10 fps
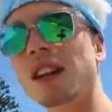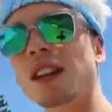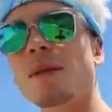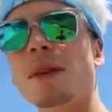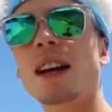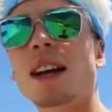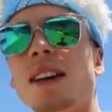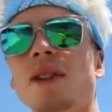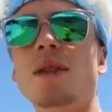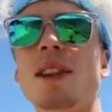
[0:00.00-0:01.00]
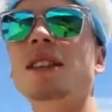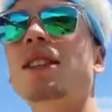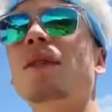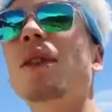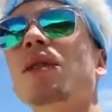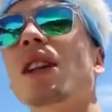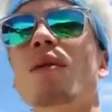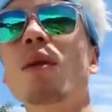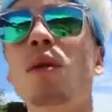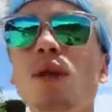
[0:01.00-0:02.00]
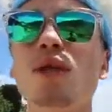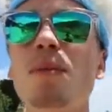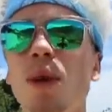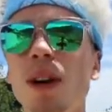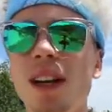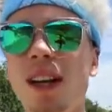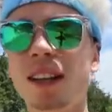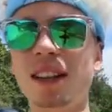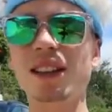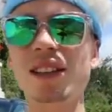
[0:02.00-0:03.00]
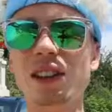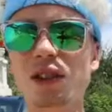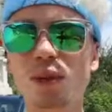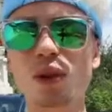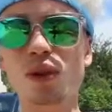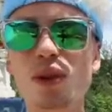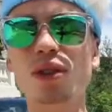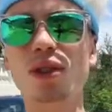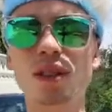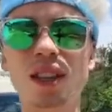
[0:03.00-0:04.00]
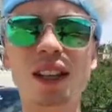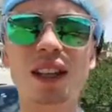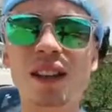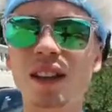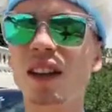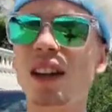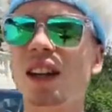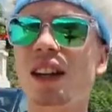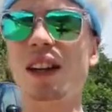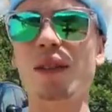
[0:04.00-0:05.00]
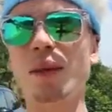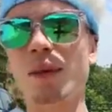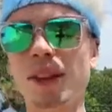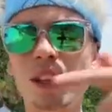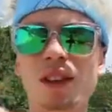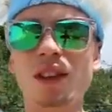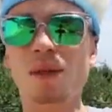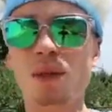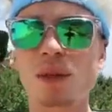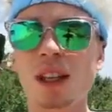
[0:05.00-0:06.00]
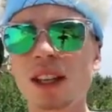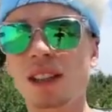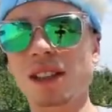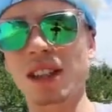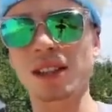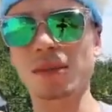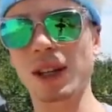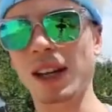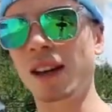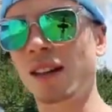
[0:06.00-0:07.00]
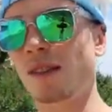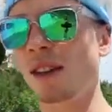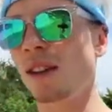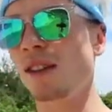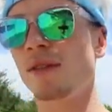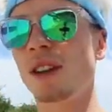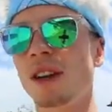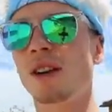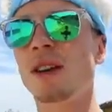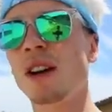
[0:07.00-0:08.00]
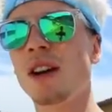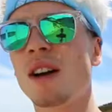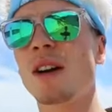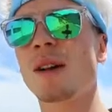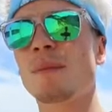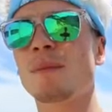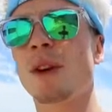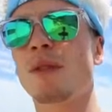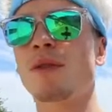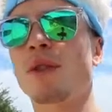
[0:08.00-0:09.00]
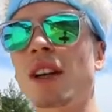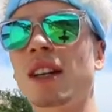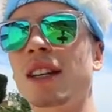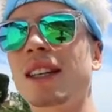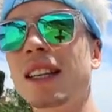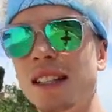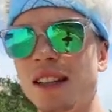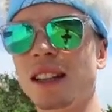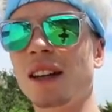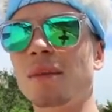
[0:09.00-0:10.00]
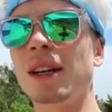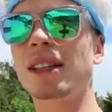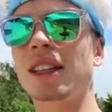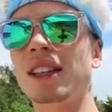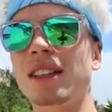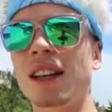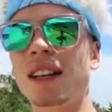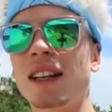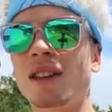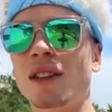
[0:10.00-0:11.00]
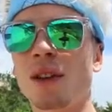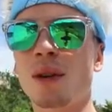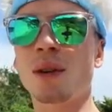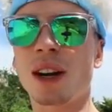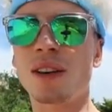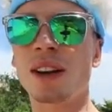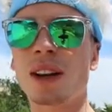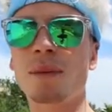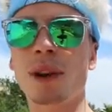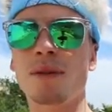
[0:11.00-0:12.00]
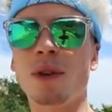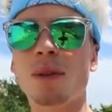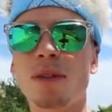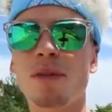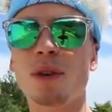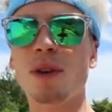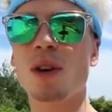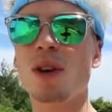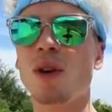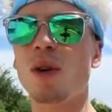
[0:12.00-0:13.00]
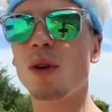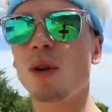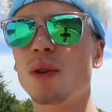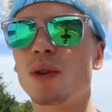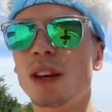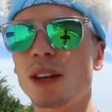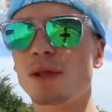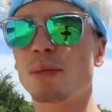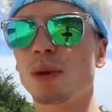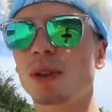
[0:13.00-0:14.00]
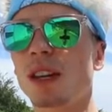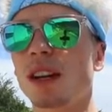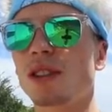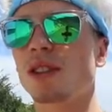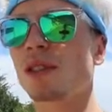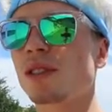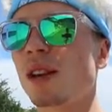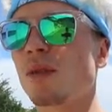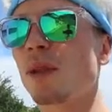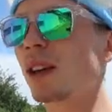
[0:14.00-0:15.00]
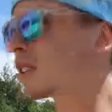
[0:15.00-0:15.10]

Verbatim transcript: getting a Macan and all that stuff, I was like, well, what's the point in getting these like small crossovers? Like either, like when we did the Three Idiots Test the Macan uh, video, um, my friend Dees basically said either you go all out and get a big 4x4 or you get a sporty car. So I was like, what